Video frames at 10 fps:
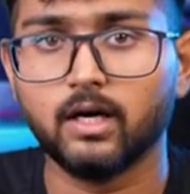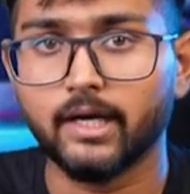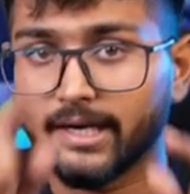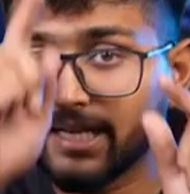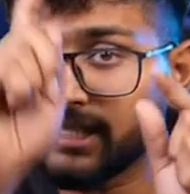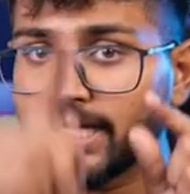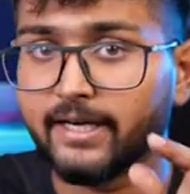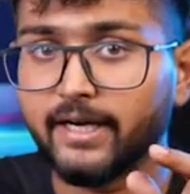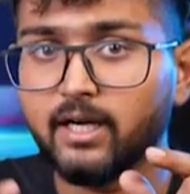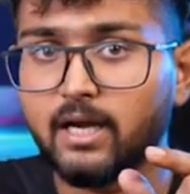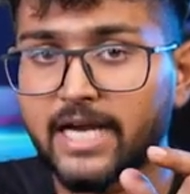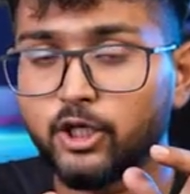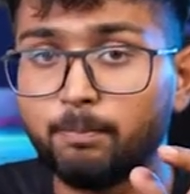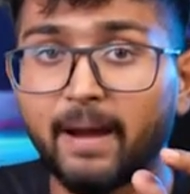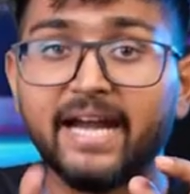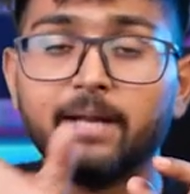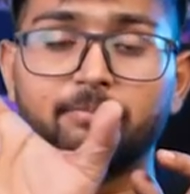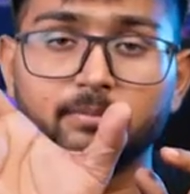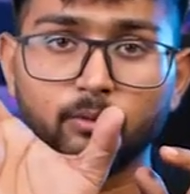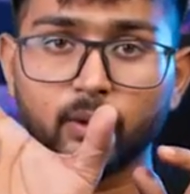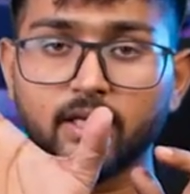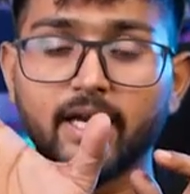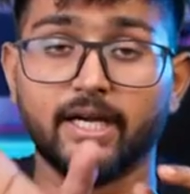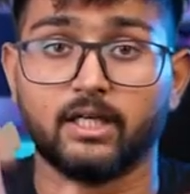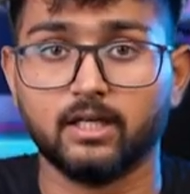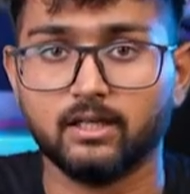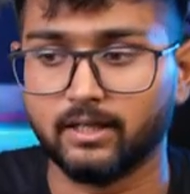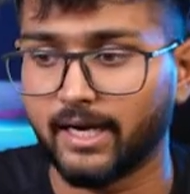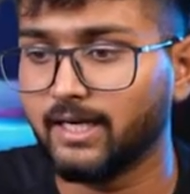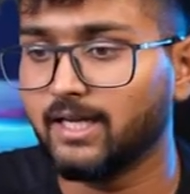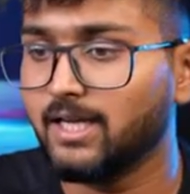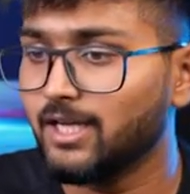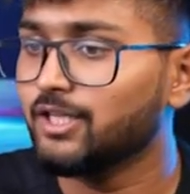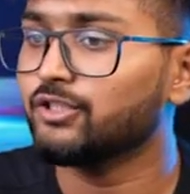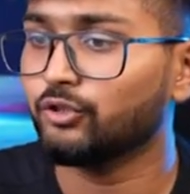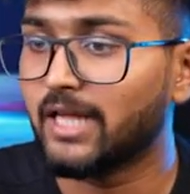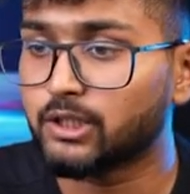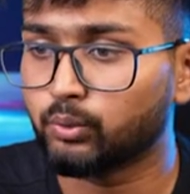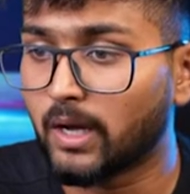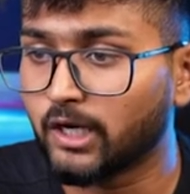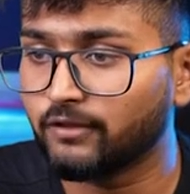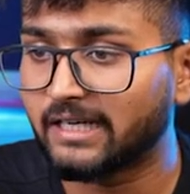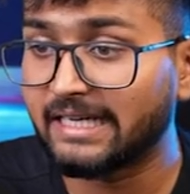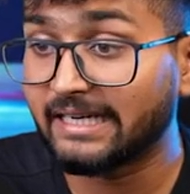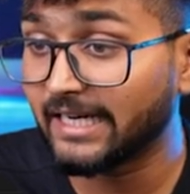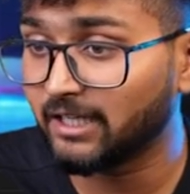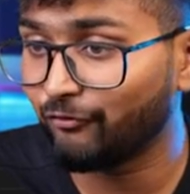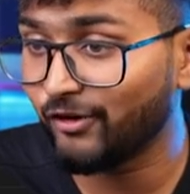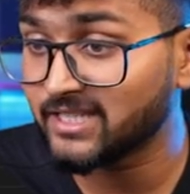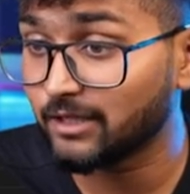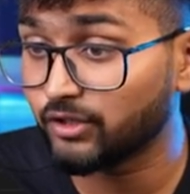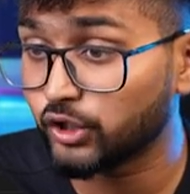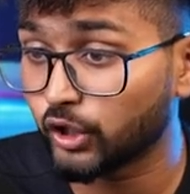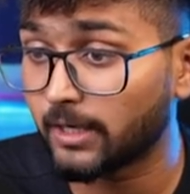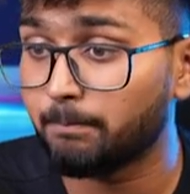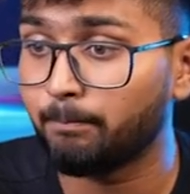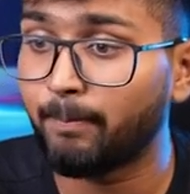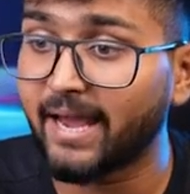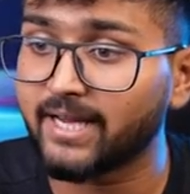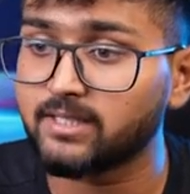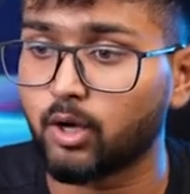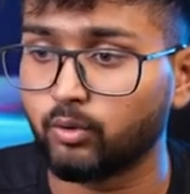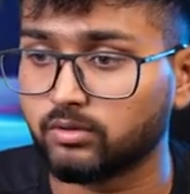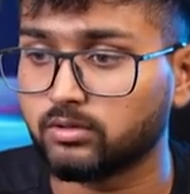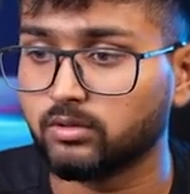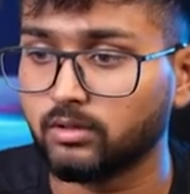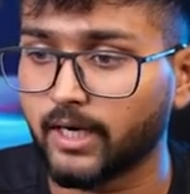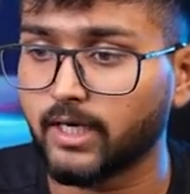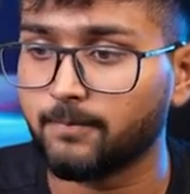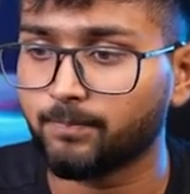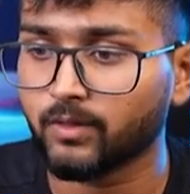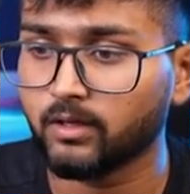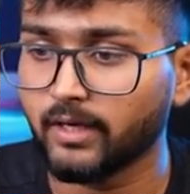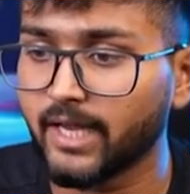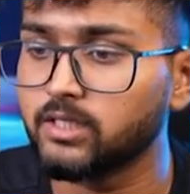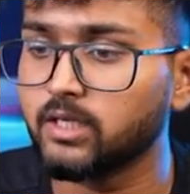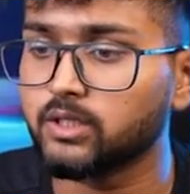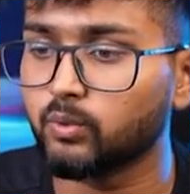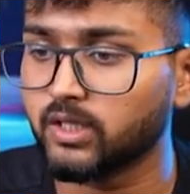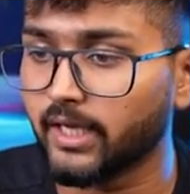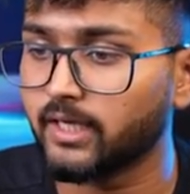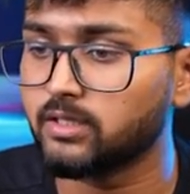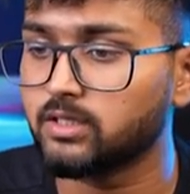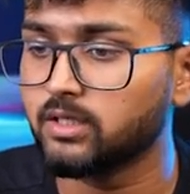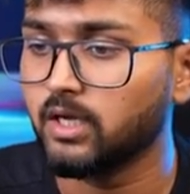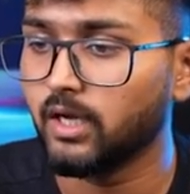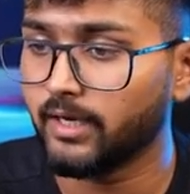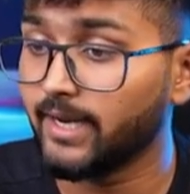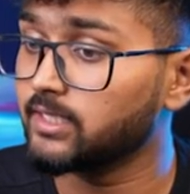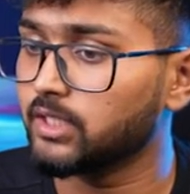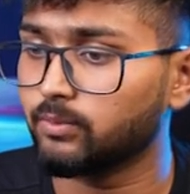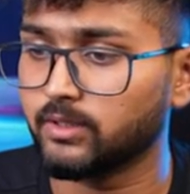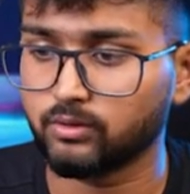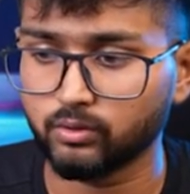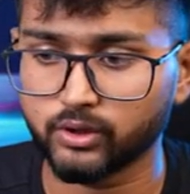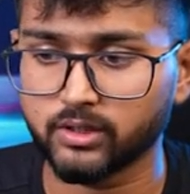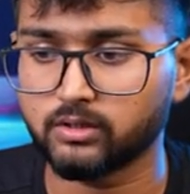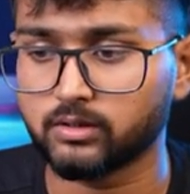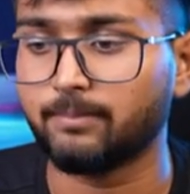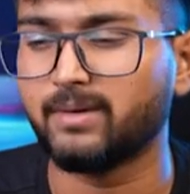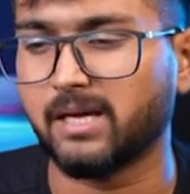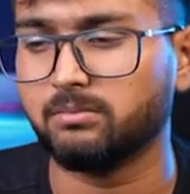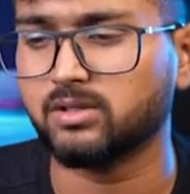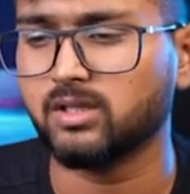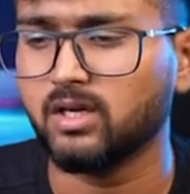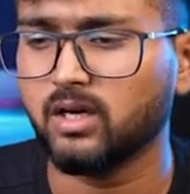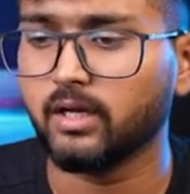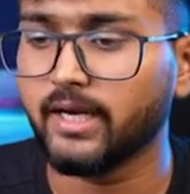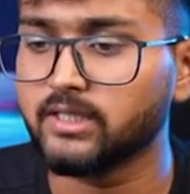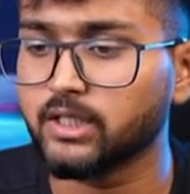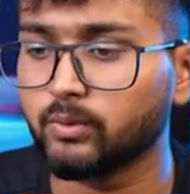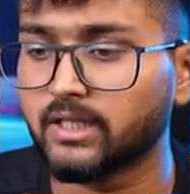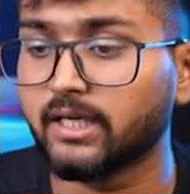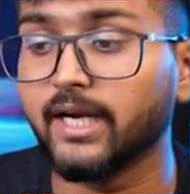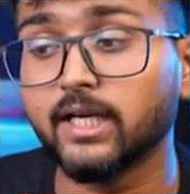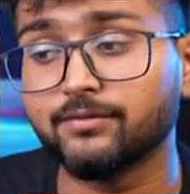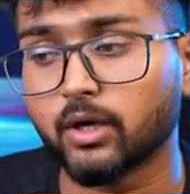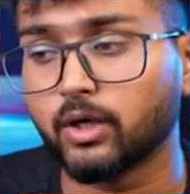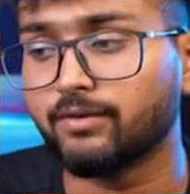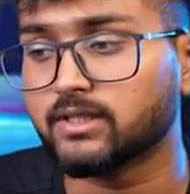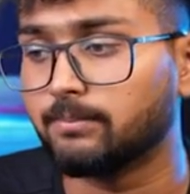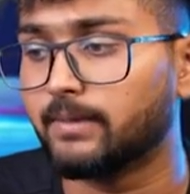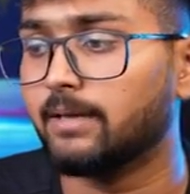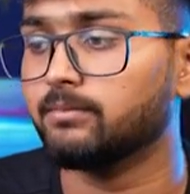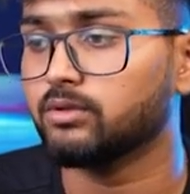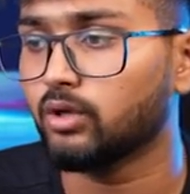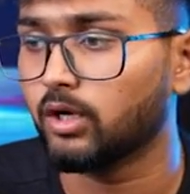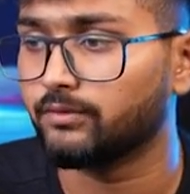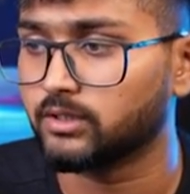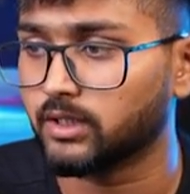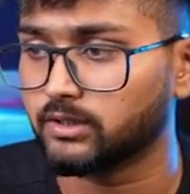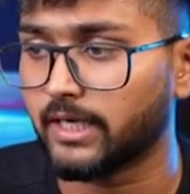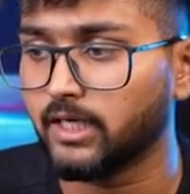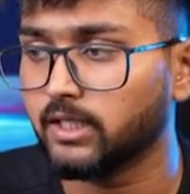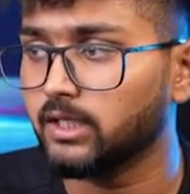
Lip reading: Riser ended and you paired it with a hit, right? So that's one of the creative ways in which you can pair sounds, right? Risers with hits, risers with swooshes sometimes, risers with a creative sound effect sometimes. So all of these things, right?